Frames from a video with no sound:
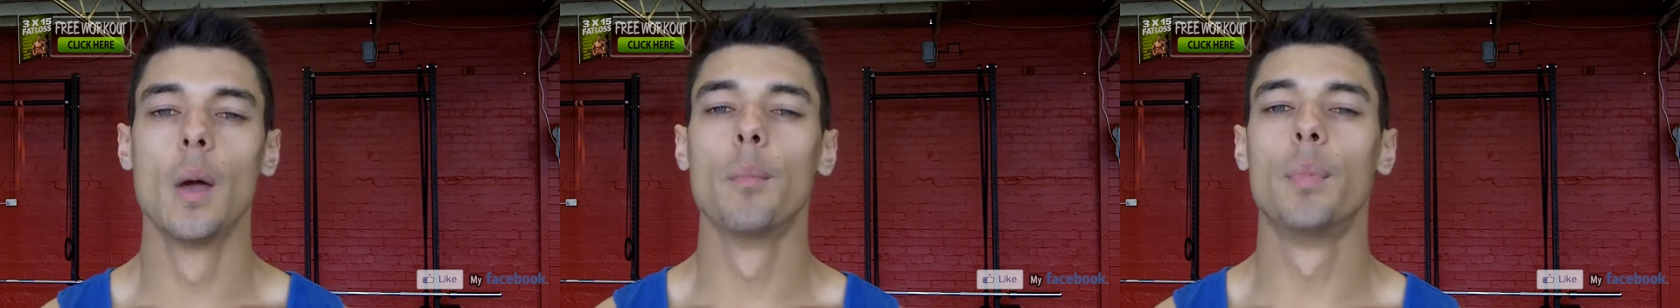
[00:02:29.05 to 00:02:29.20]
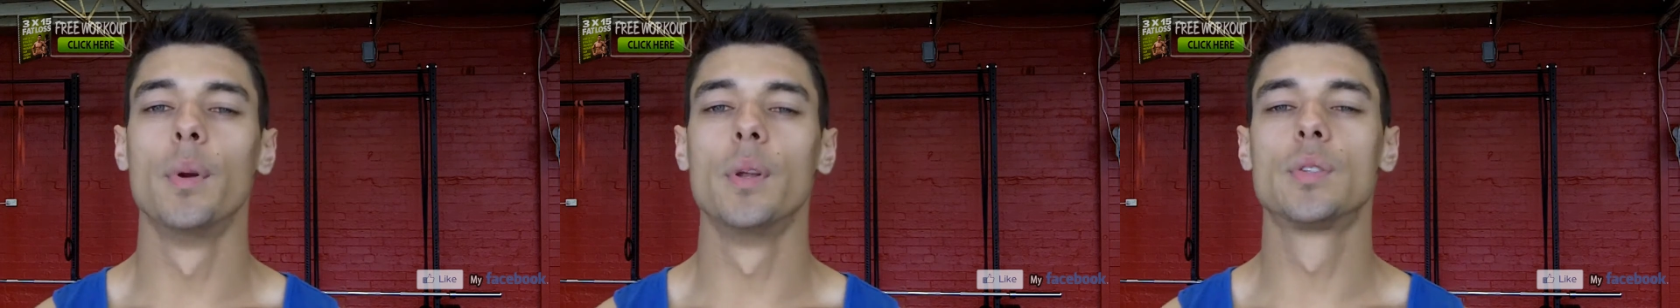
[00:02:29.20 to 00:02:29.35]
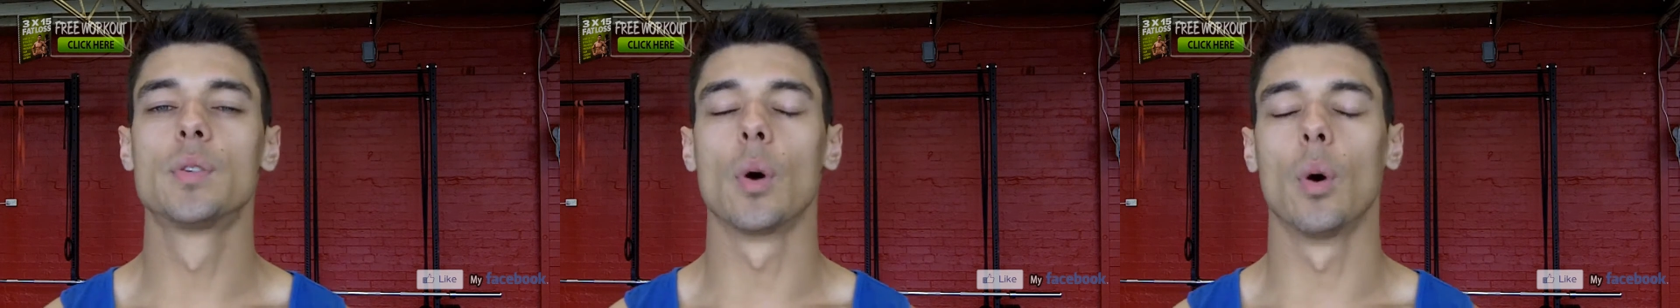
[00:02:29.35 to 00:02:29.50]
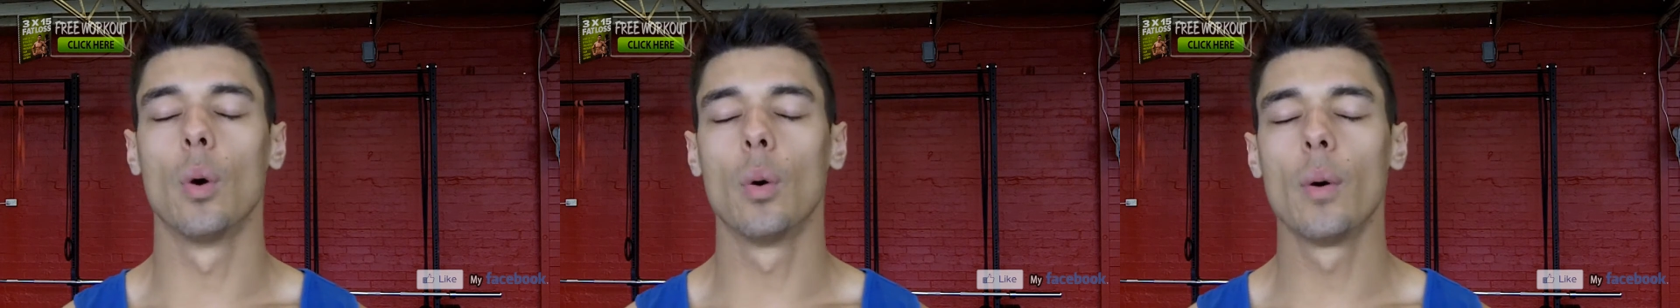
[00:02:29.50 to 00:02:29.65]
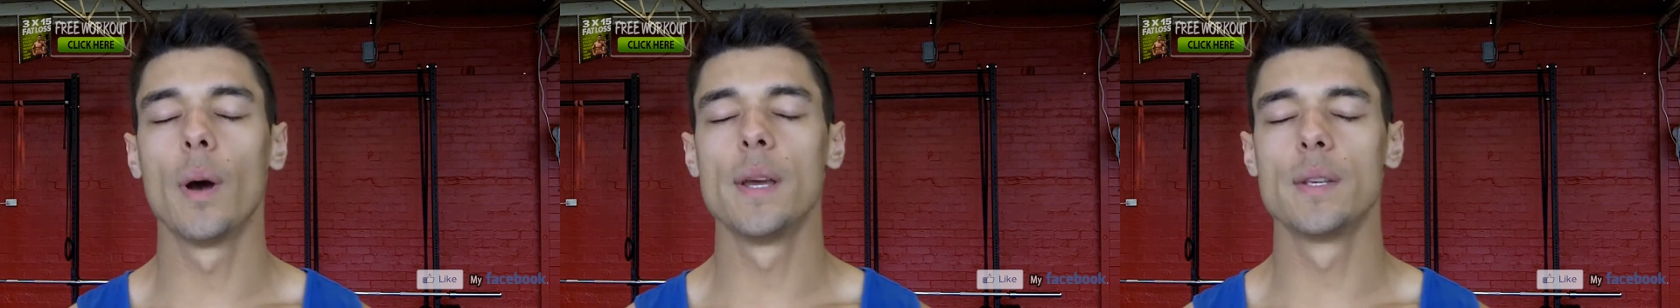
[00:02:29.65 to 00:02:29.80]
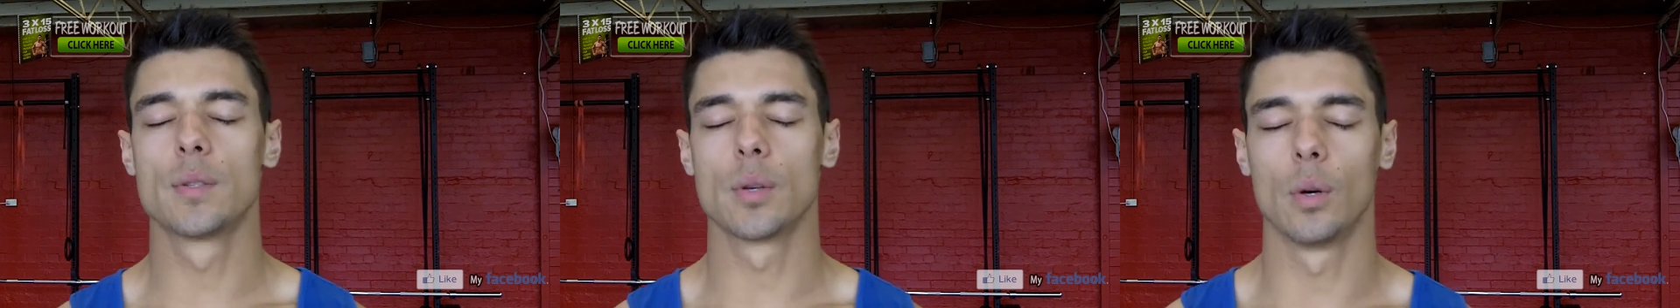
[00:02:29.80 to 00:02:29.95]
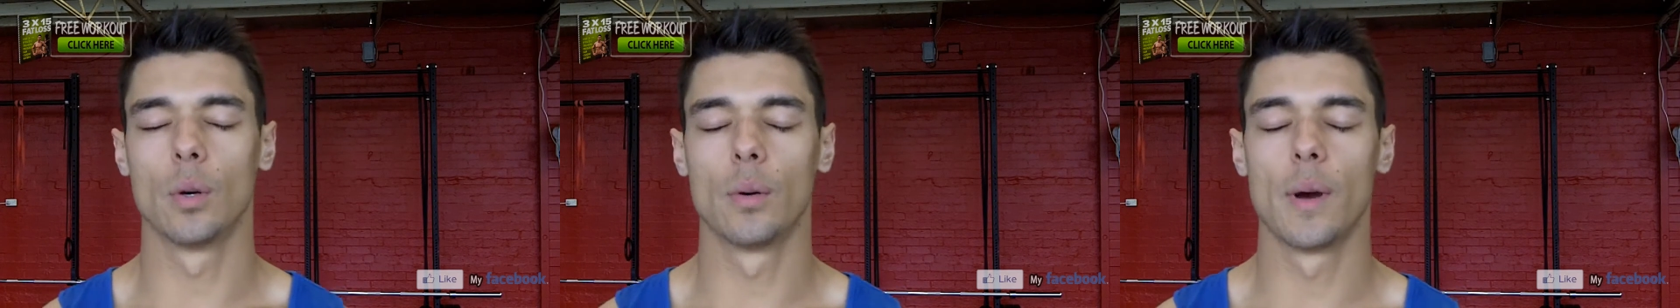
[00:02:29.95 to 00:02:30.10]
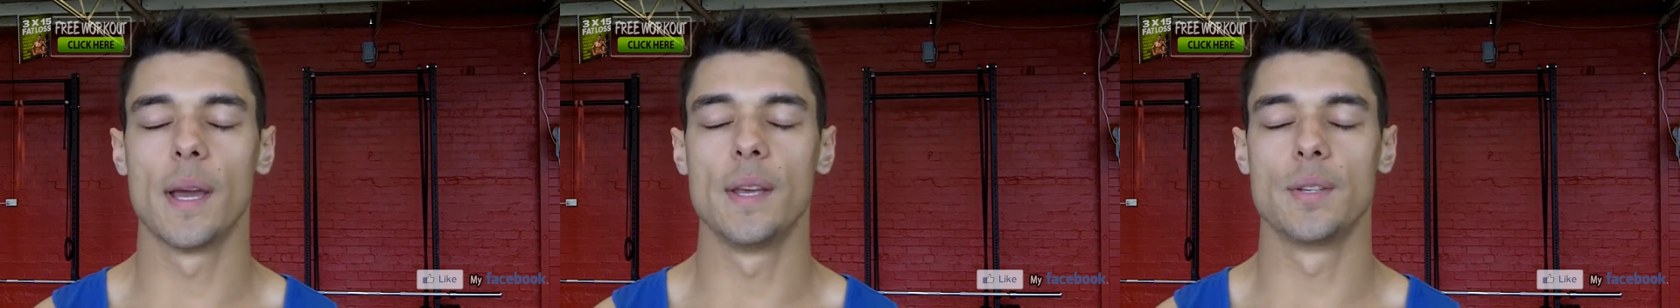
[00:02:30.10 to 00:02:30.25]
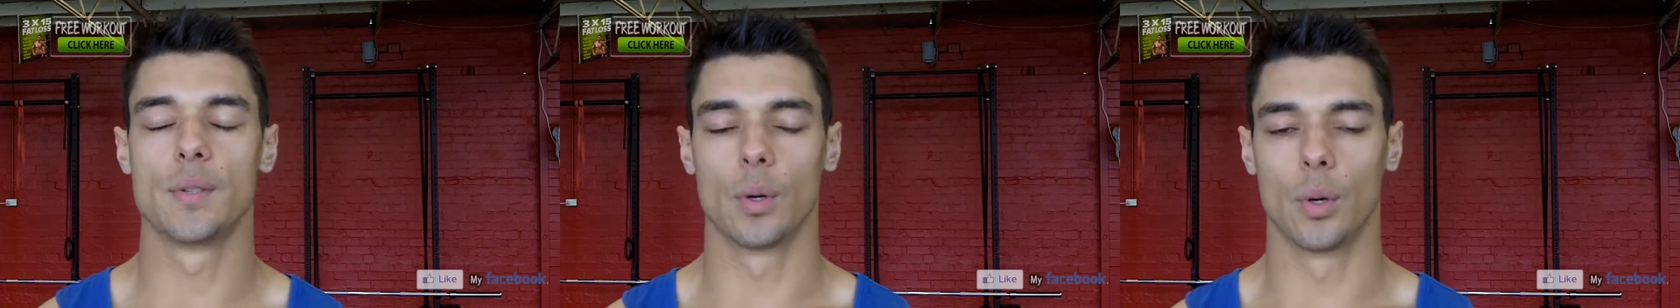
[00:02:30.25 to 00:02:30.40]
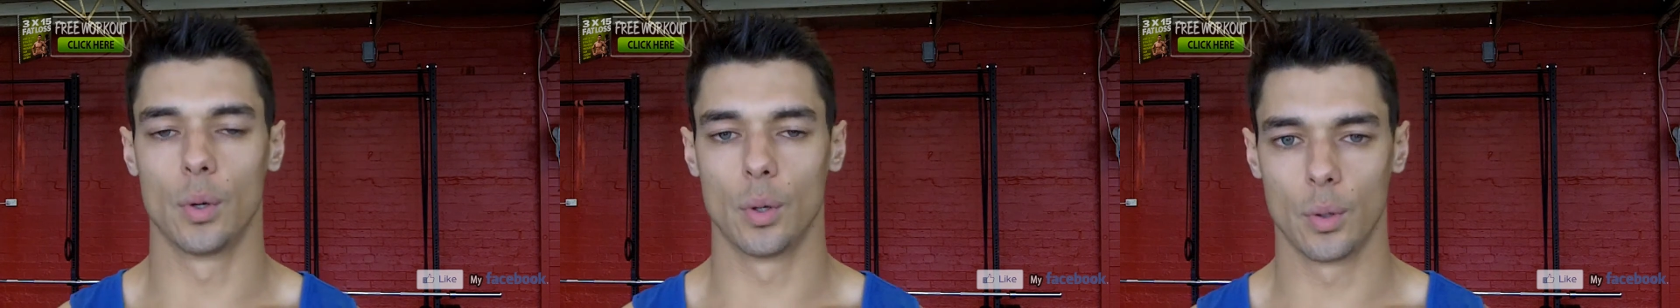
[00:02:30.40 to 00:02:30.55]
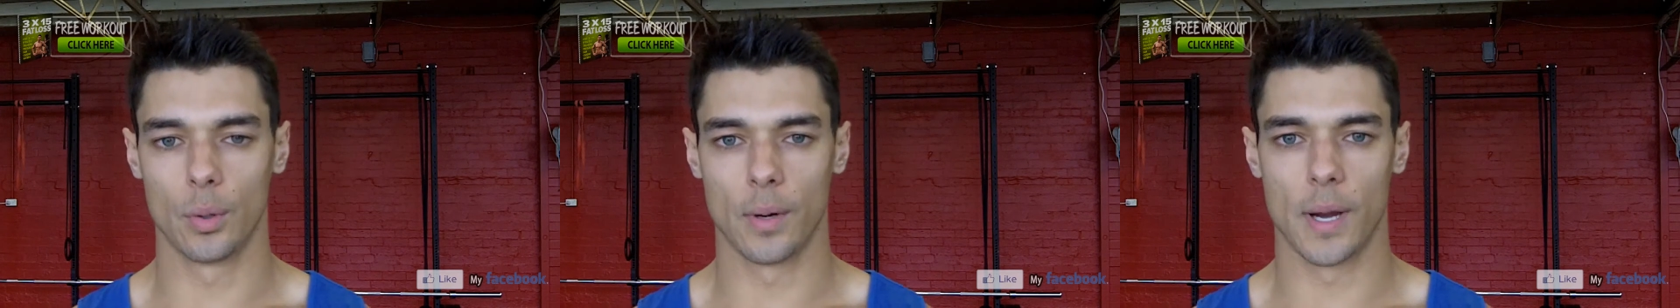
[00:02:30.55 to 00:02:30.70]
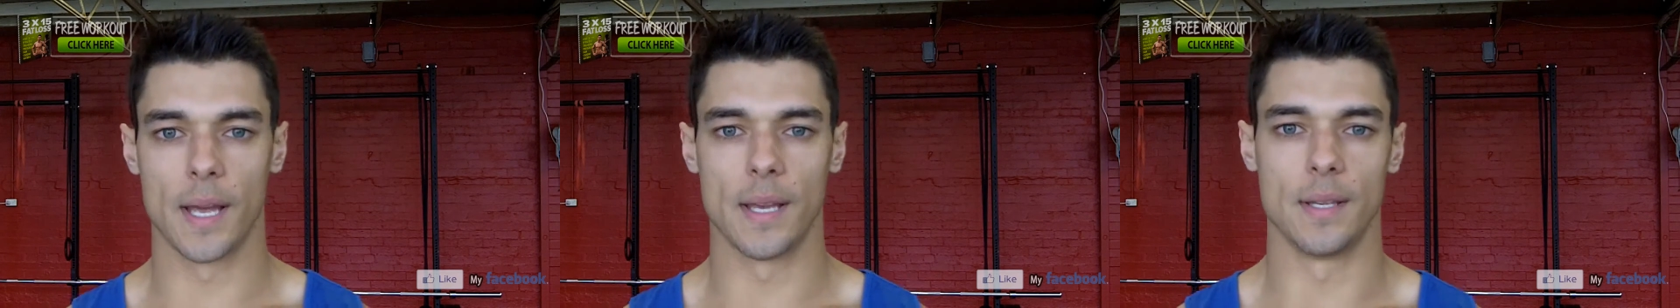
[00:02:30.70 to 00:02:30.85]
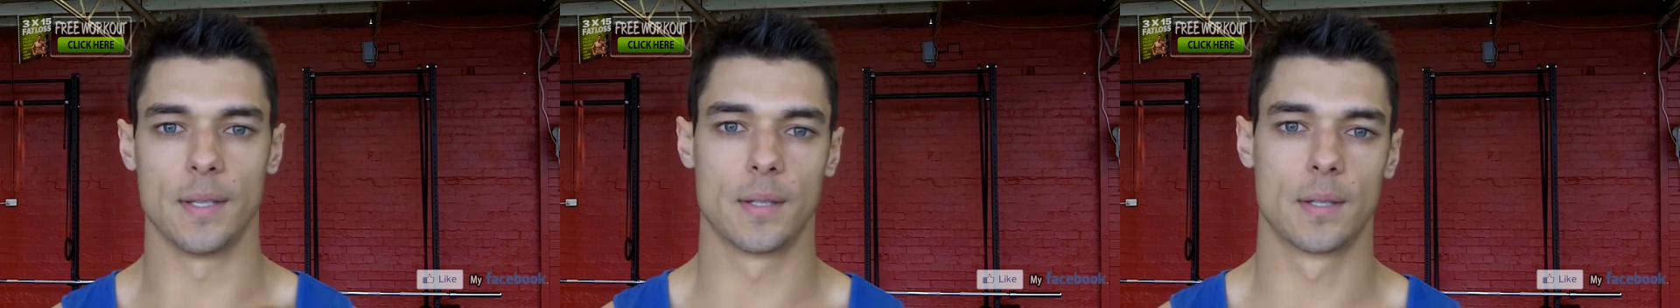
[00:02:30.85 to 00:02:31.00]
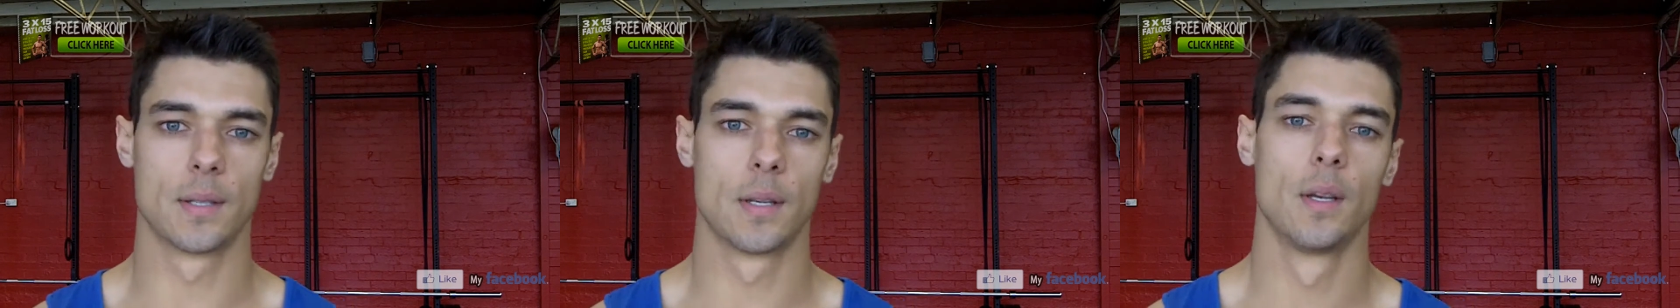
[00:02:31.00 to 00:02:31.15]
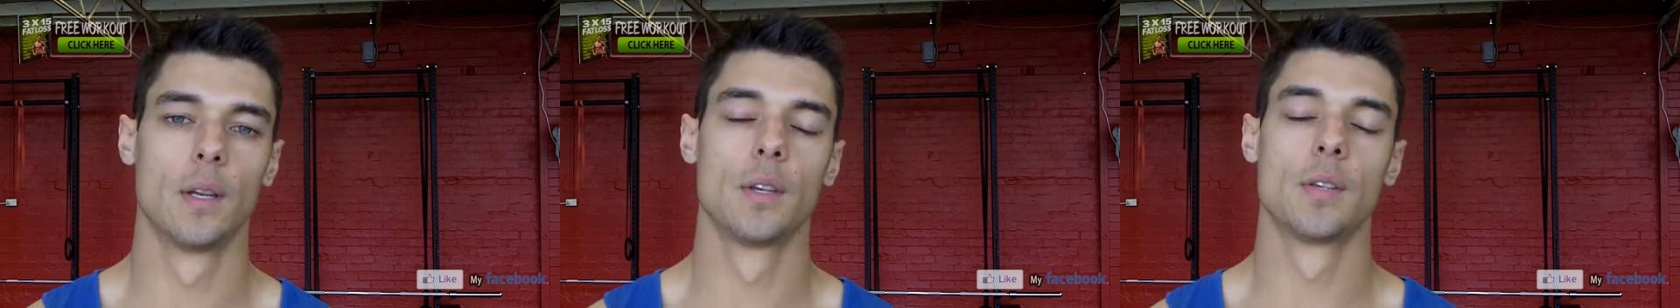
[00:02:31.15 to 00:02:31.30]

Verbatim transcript: But it's always, always, always